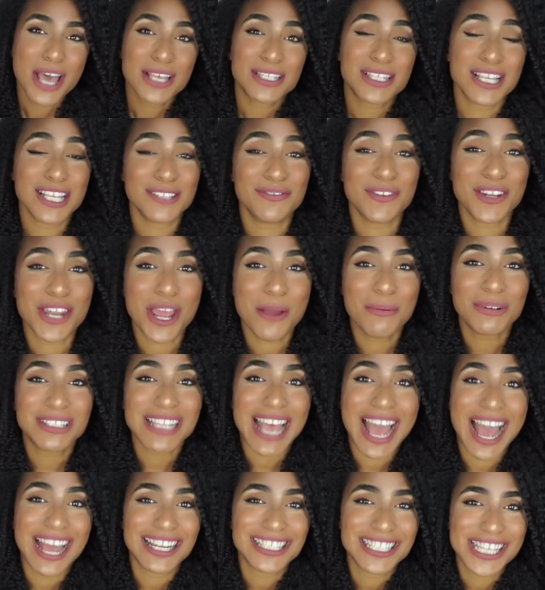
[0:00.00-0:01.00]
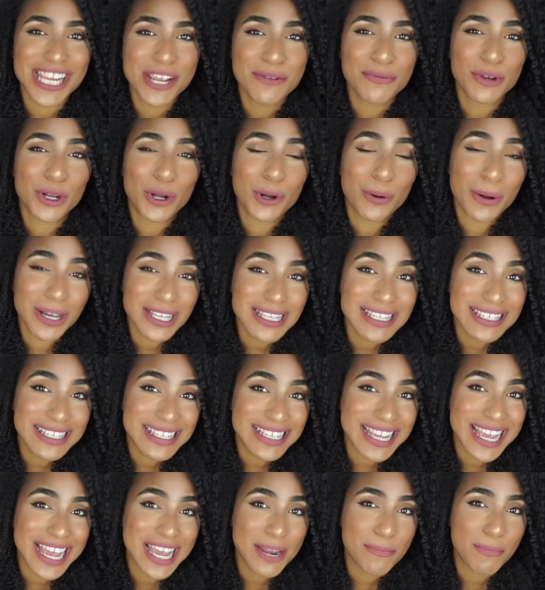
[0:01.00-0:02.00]
So this video was actually
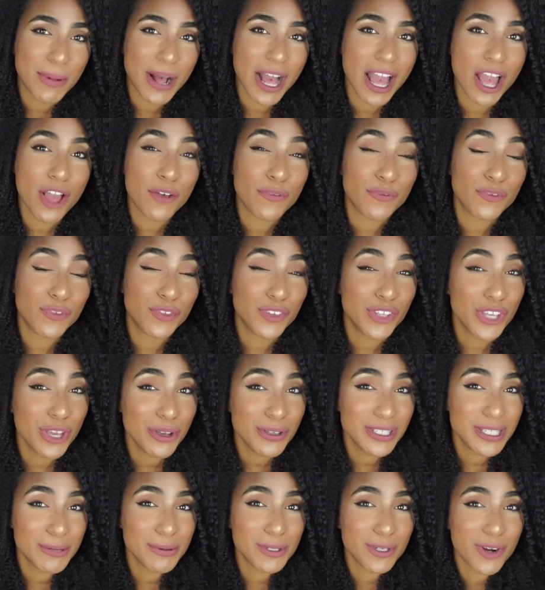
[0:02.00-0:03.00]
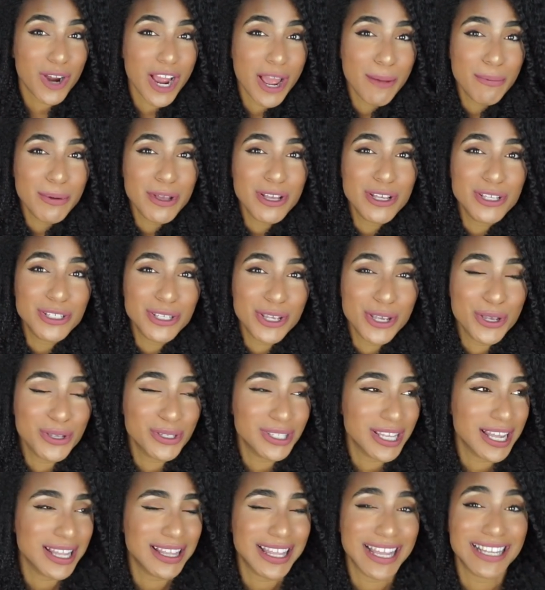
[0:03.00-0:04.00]
requested by a few subscribers who
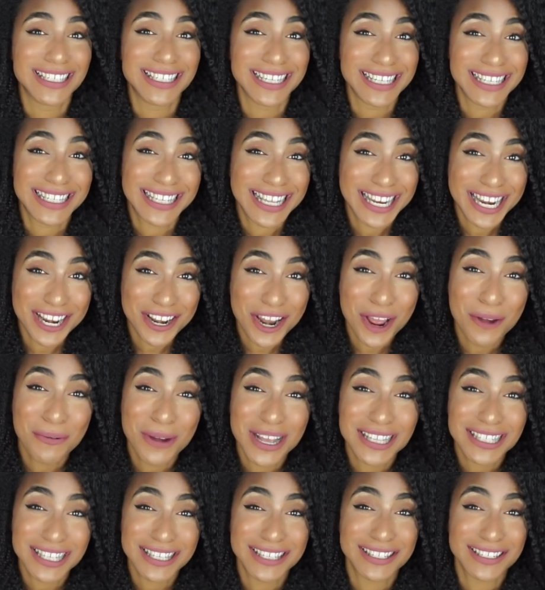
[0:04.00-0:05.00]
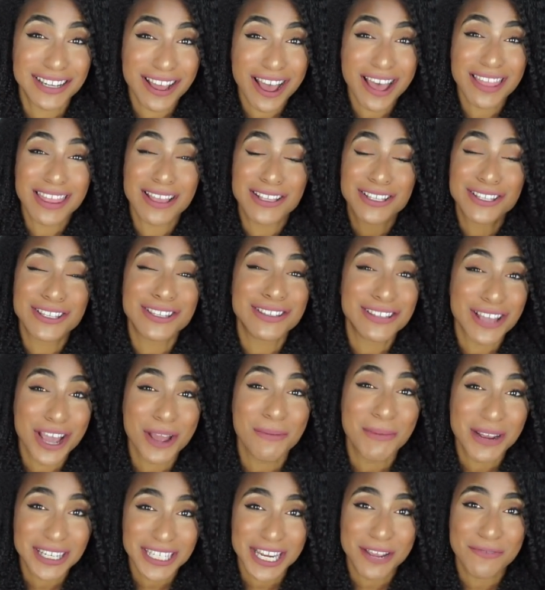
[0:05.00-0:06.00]
said they just didn't know where to start. There's
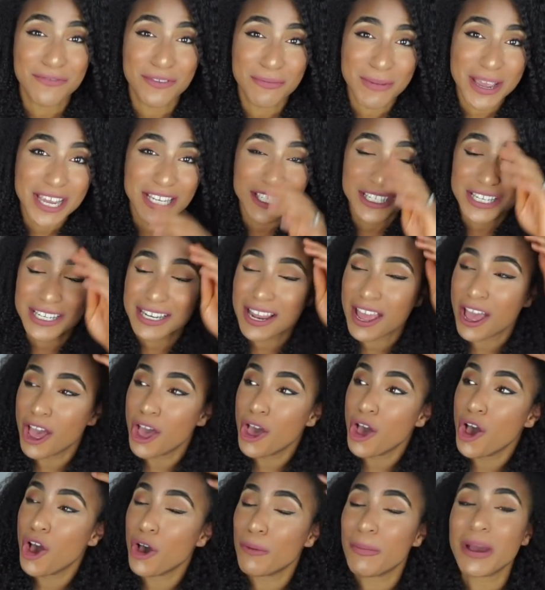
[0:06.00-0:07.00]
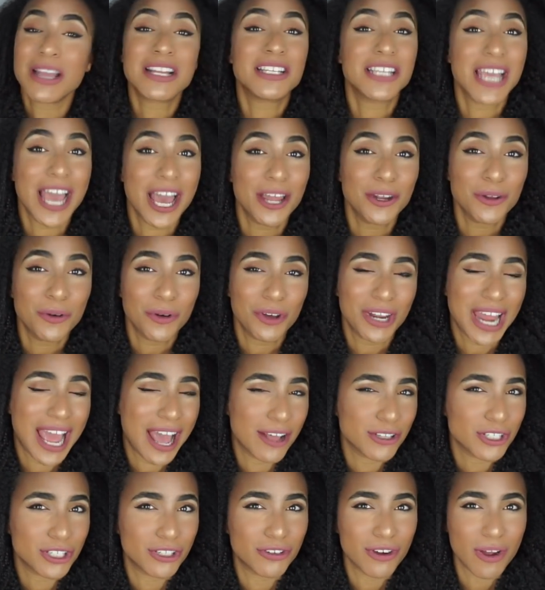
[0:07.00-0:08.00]
so much information on my channel on
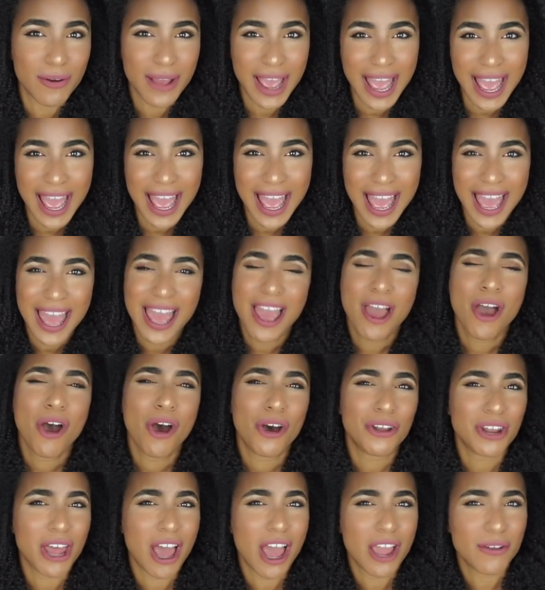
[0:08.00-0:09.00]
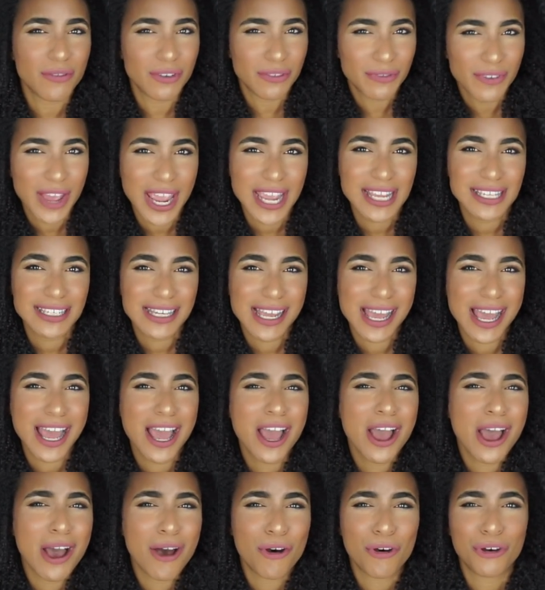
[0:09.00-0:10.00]
how to grow hair, on
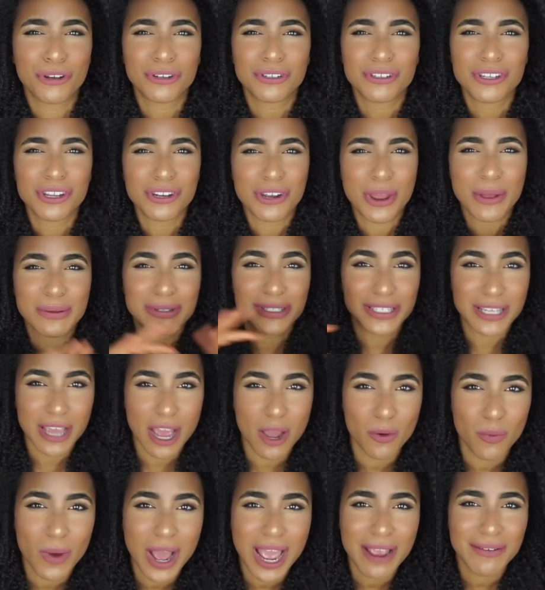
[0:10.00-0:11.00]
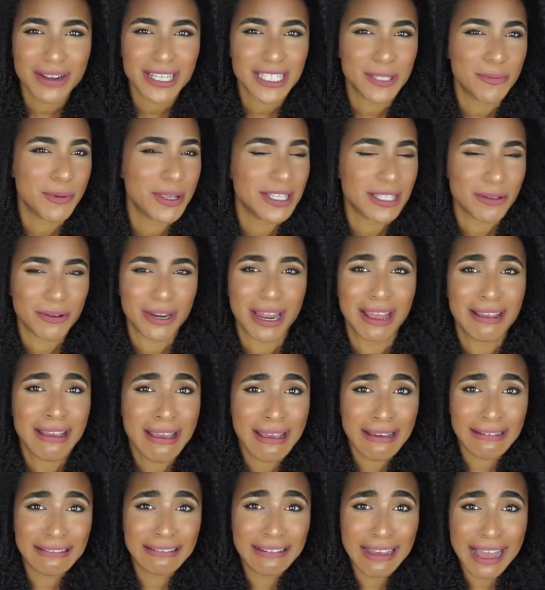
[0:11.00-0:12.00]
Ayurveda, on, you know, DIY recipes. They were like,
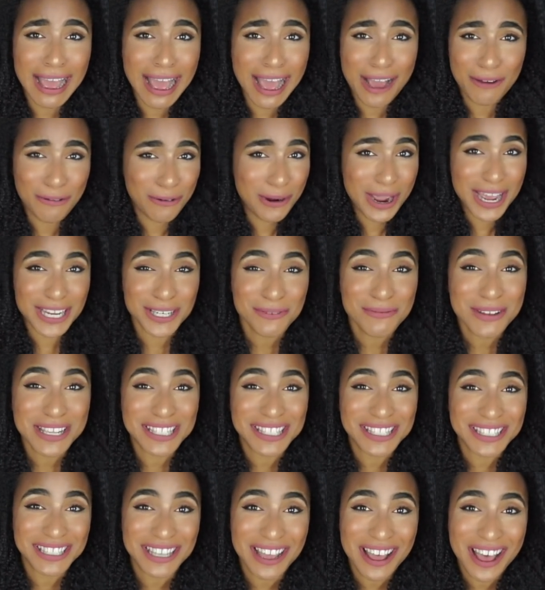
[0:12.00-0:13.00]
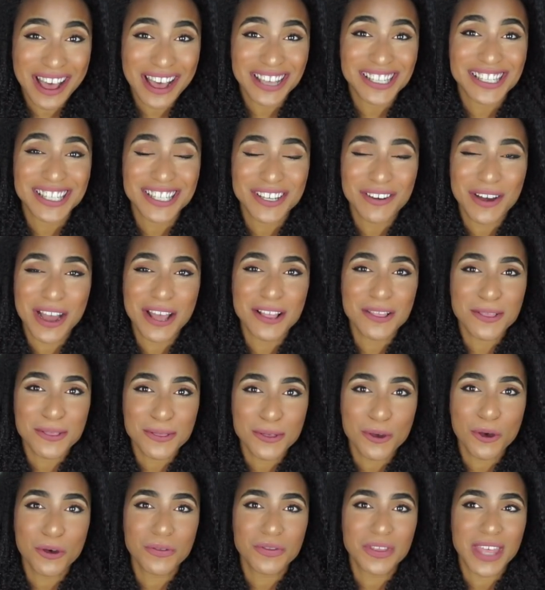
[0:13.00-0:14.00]
oh, where do we start? So I
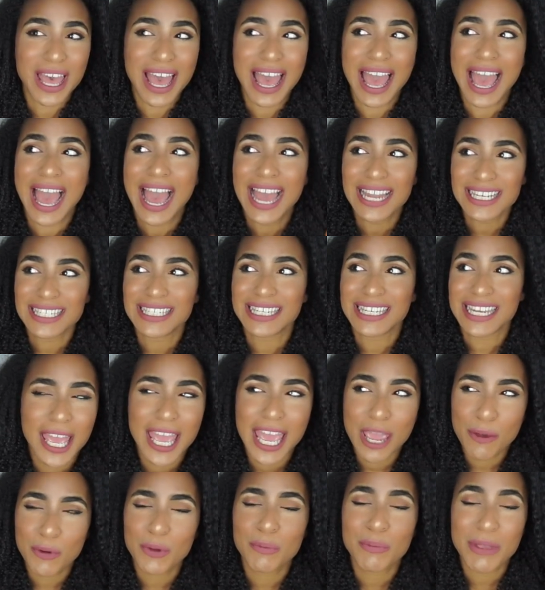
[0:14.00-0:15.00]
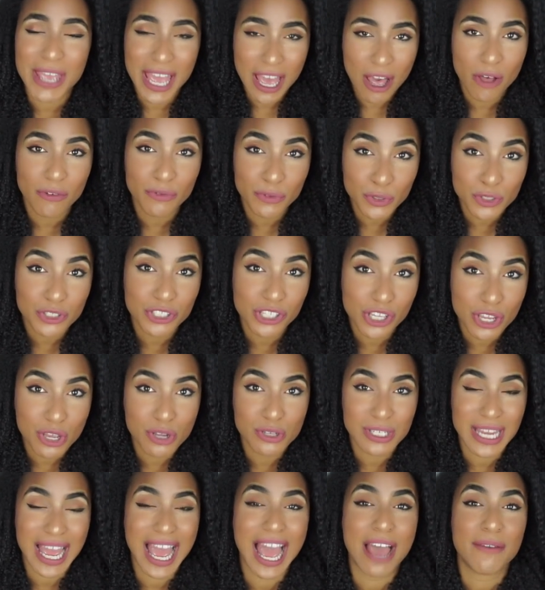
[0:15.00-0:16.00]
thought that actually it would be helpful to
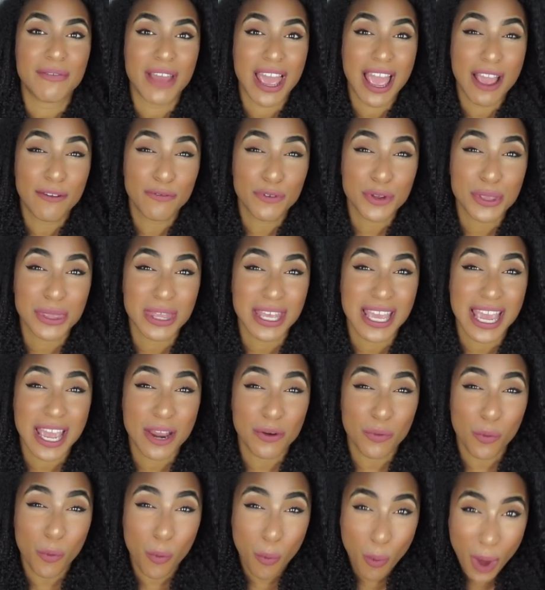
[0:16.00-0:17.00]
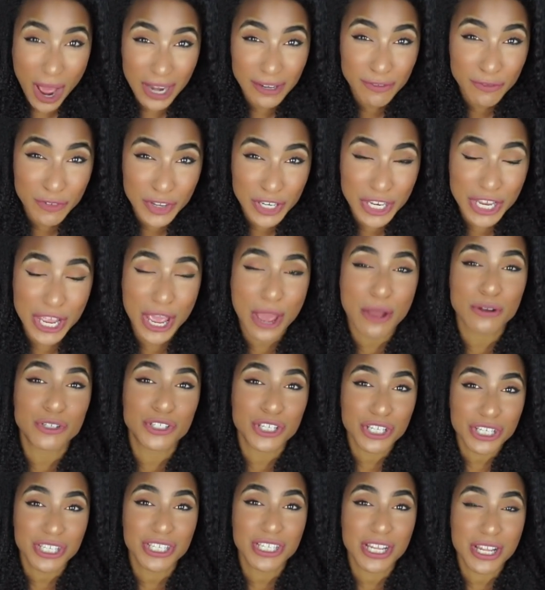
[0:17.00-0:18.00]
you to have everything in one video
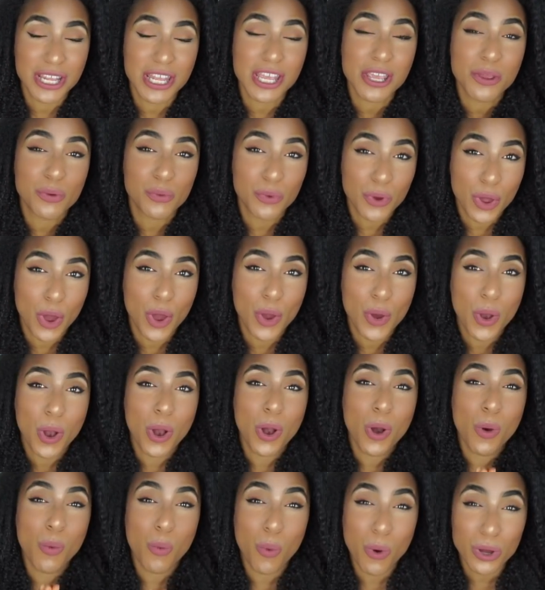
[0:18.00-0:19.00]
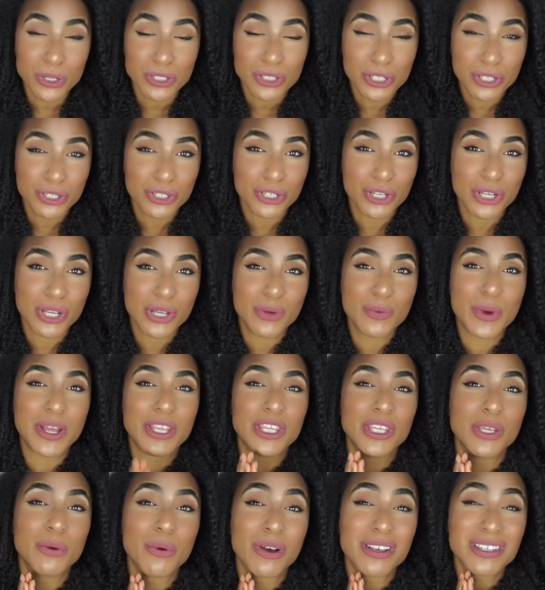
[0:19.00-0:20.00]
just so that you know what to do
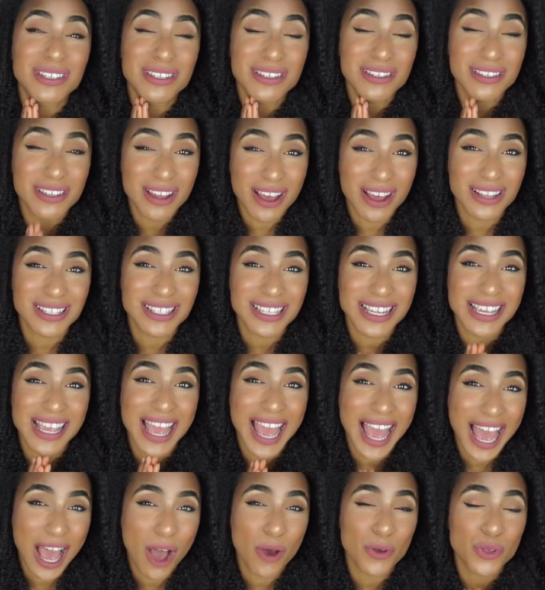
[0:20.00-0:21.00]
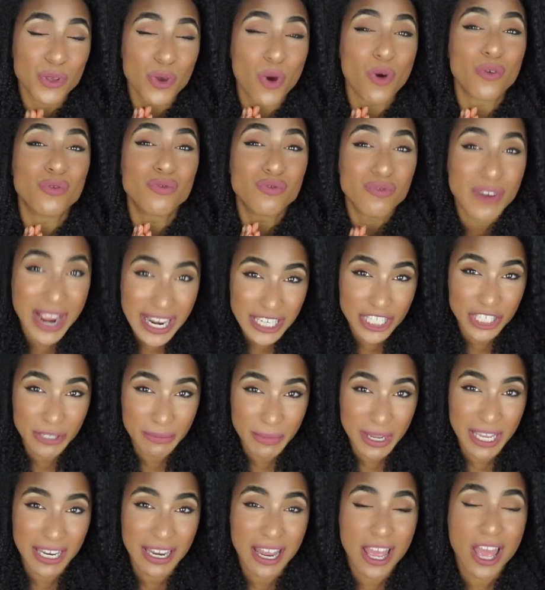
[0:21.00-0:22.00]
when you are starting out your
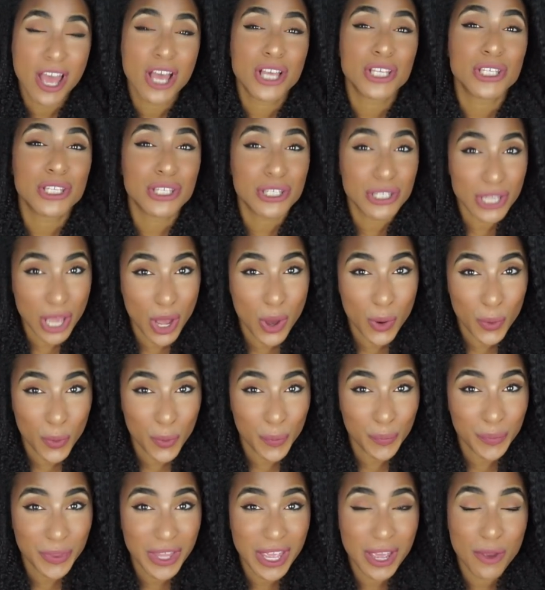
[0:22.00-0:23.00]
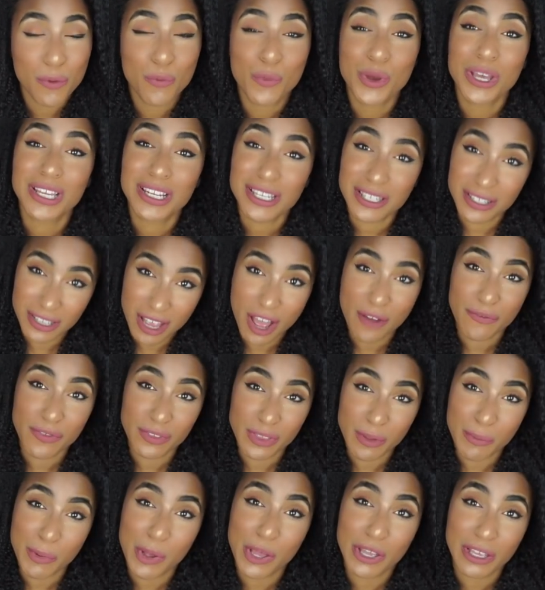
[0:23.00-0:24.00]
regimen. So we're going to start
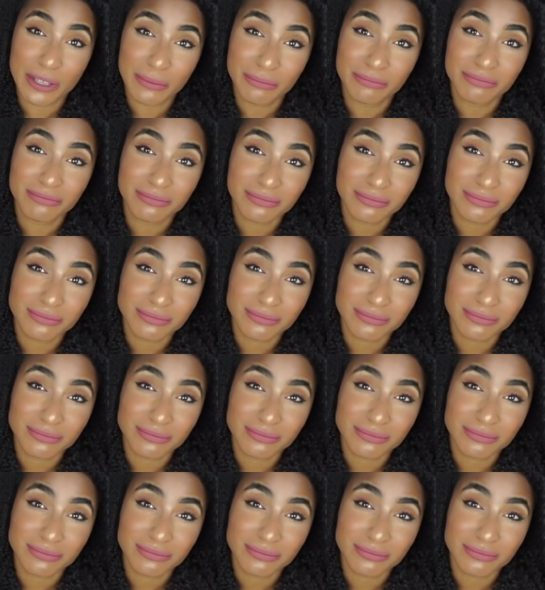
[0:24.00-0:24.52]
from the bottom.